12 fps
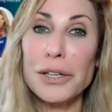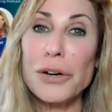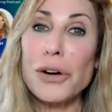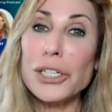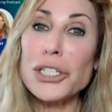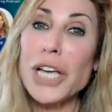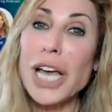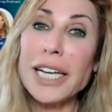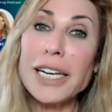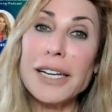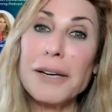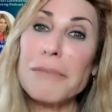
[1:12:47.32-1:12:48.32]

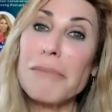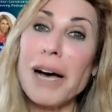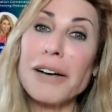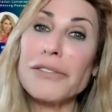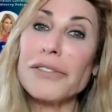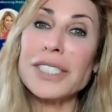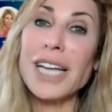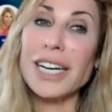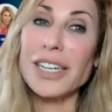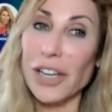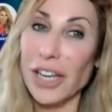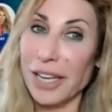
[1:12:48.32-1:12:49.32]
Korshed Bhav
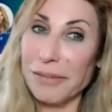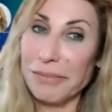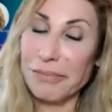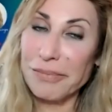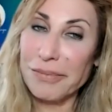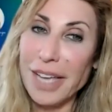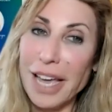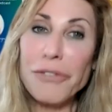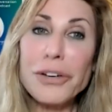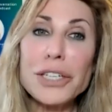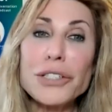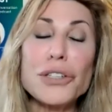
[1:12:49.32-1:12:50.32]
Nagri.
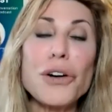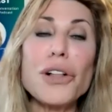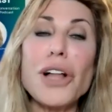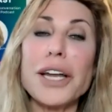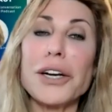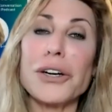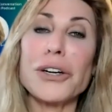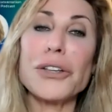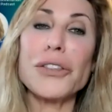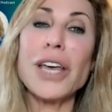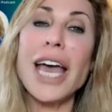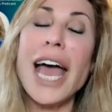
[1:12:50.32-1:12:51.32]
Every soul on
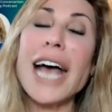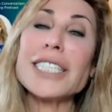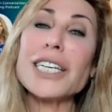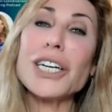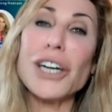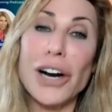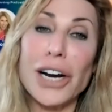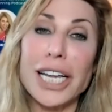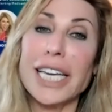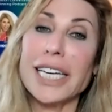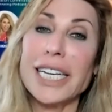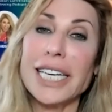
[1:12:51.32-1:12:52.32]
earth has a
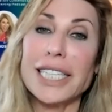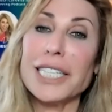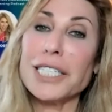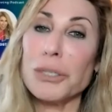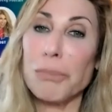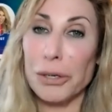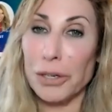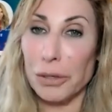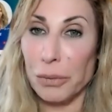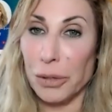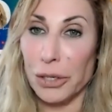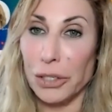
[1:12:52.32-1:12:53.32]
guardian in the
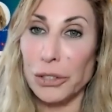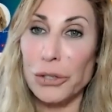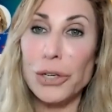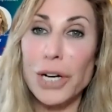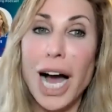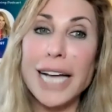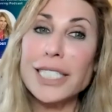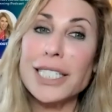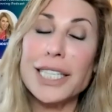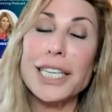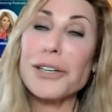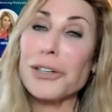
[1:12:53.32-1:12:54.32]
spirit world who
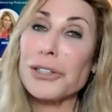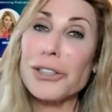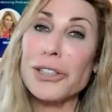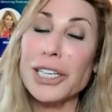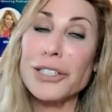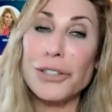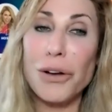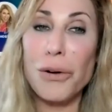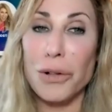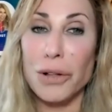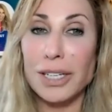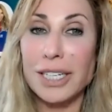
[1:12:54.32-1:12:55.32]
guides the earthly
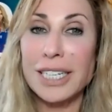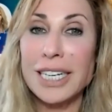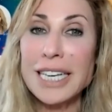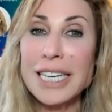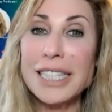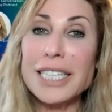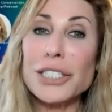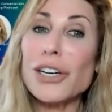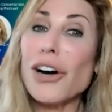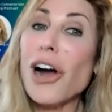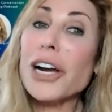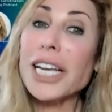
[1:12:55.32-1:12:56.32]
soul. This
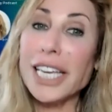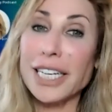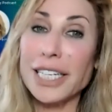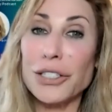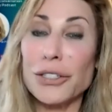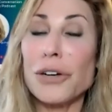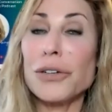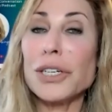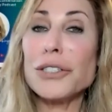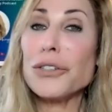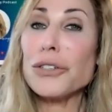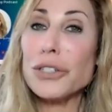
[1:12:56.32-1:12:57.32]
guardian is known
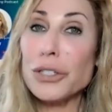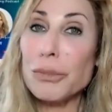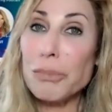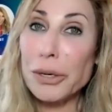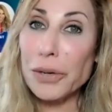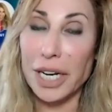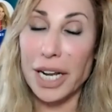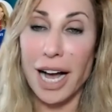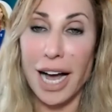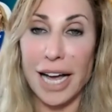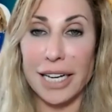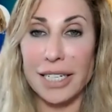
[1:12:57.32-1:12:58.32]
as your spirit
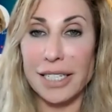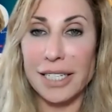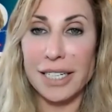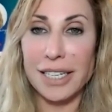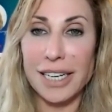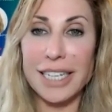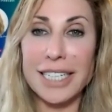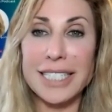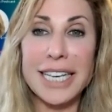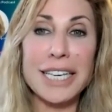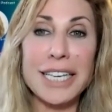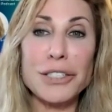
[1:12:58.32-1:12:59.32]
guide. It
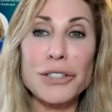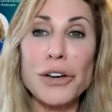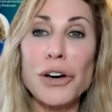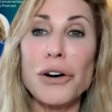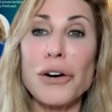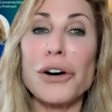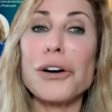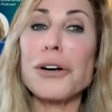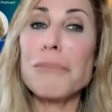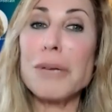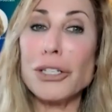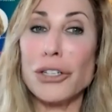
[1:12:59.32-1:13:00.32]
is his or
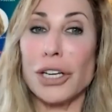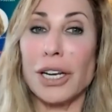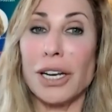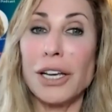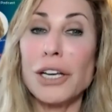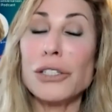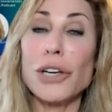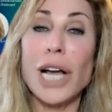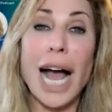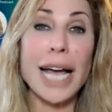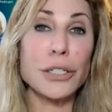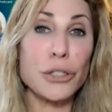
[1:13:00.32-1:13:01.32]
her mission to
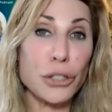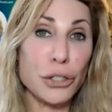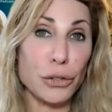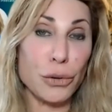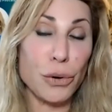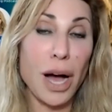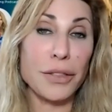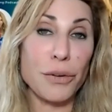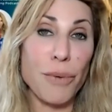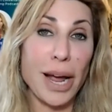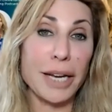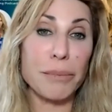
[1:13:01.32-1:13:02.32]
guide you on the
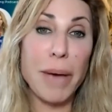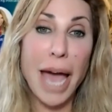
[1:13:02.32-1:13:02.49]
right